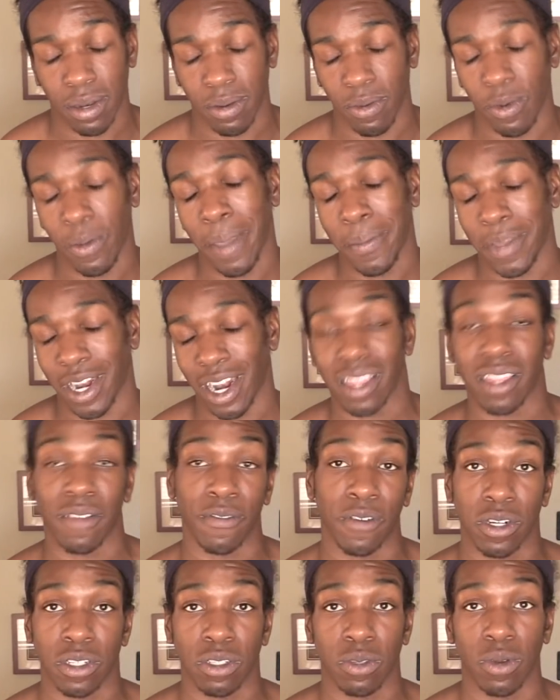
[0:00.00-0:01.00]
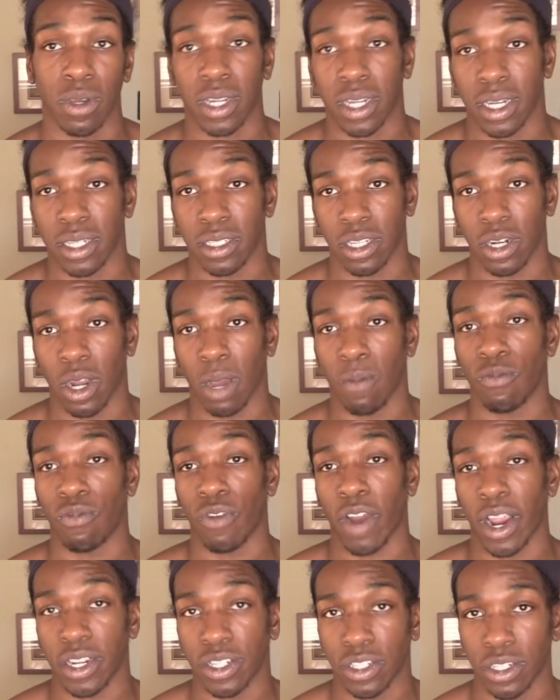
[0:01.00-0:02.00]
Well, maybe not the first one because, you know, I'm
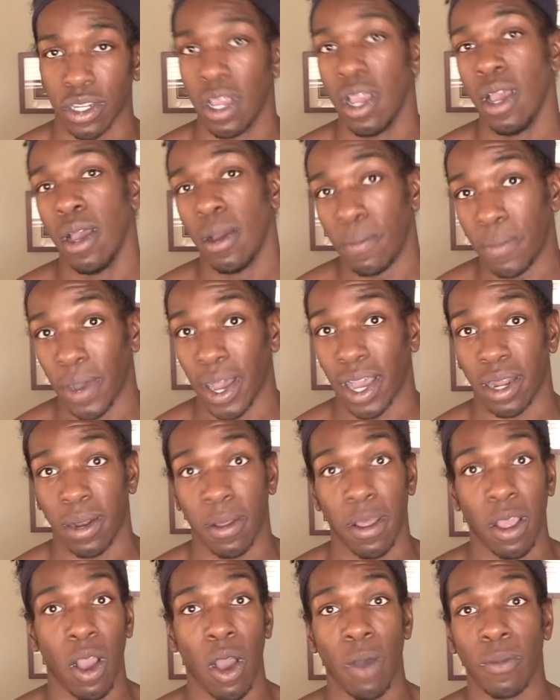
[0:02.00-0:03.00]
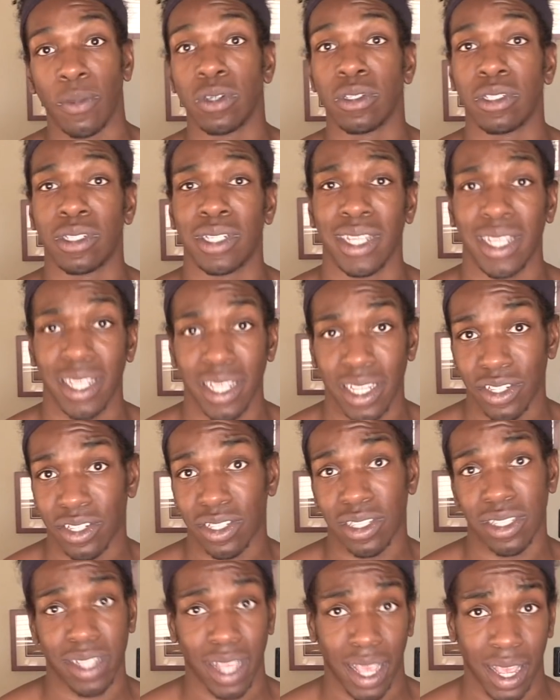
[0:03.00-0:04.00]
fresh, but almost each
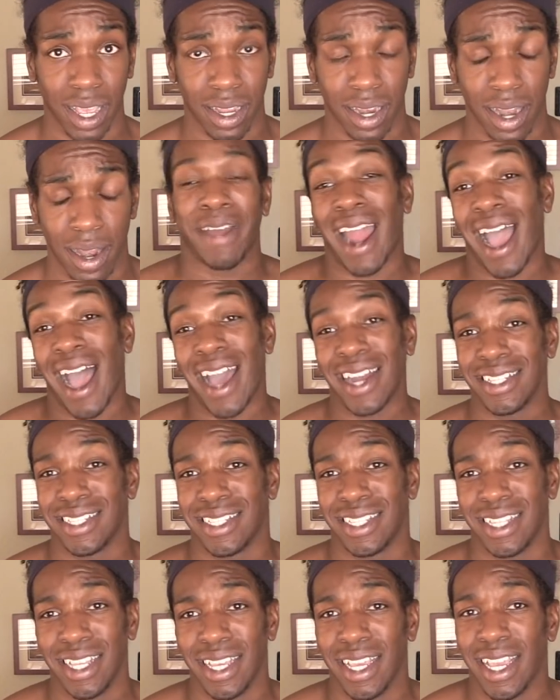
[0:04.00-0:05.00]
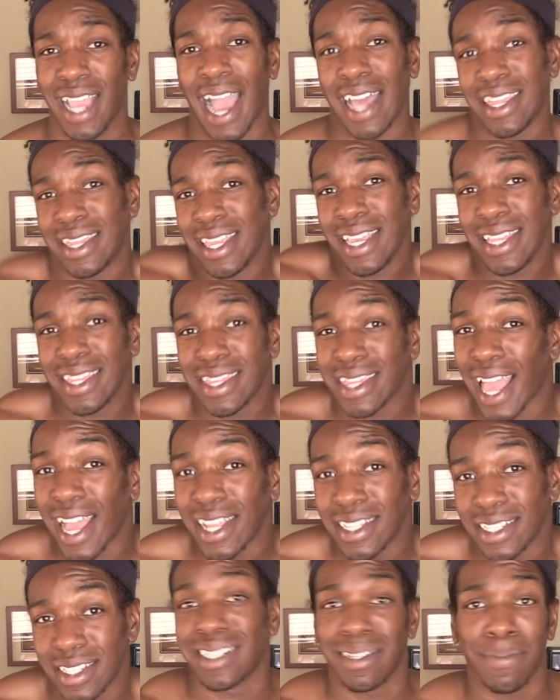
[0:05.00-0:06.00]
set. But honestly, I think
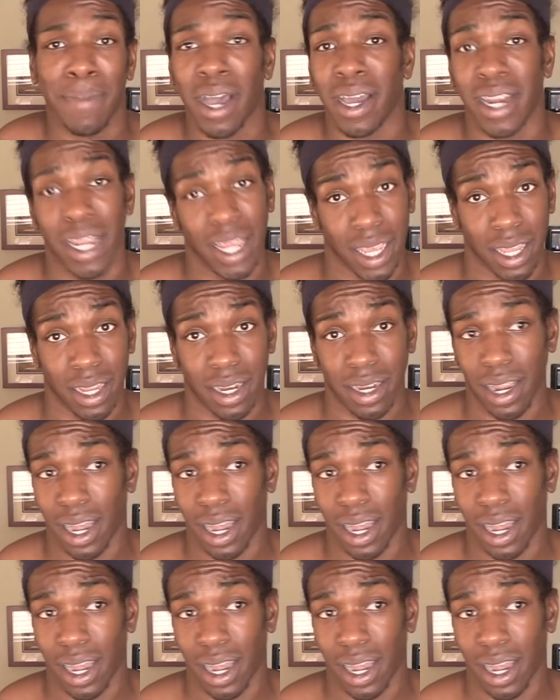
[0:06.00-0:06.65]
that's about it.